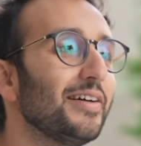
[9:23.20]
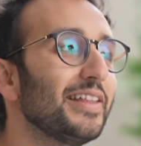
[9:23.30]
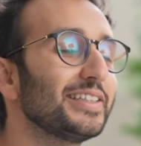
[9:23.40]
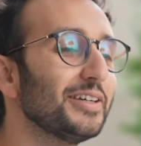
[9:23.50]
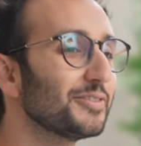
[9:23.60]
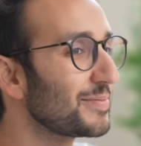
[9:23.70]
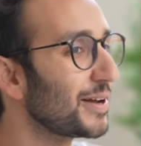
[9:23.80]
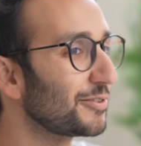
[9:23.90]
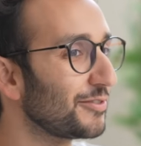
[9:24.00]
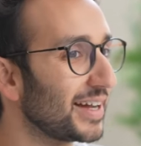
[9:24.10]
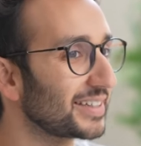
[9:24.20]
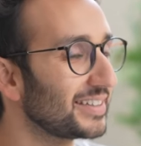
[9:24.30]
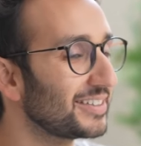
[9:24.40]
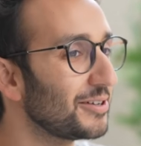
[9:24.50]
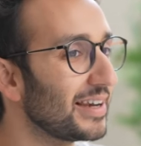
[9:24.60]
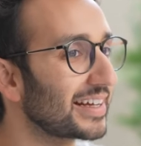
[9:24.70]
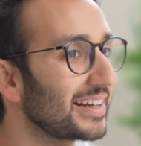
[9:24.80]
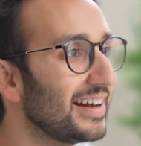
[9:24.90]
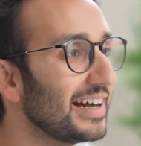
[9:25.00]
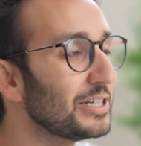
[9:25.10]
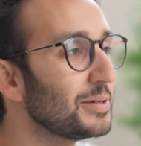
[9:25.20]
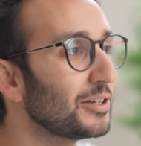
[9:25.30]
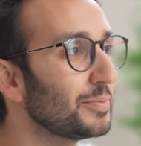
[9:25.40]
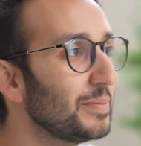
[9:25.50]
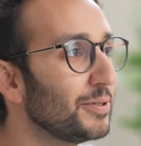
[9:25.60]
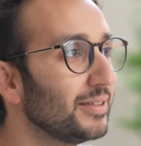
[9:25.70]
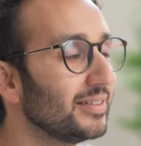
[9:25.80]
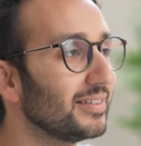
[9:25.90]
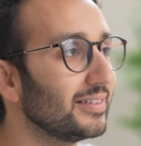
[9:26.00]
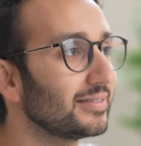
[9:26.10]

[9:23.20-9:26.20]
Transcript: that sounds very matter of fact. So like, I know a lot of people,